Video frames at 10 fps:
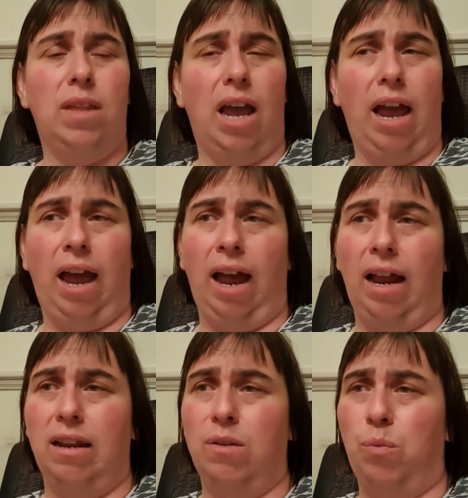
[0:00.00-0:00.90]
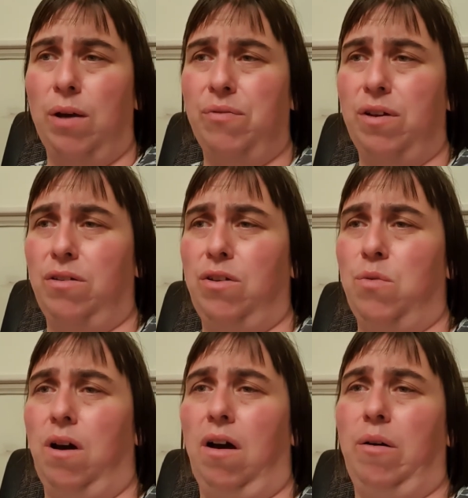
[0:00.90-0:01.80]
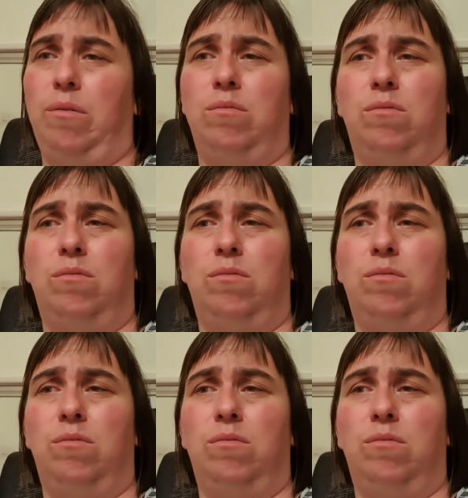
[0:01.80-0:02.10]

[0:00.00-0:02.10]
and whether you are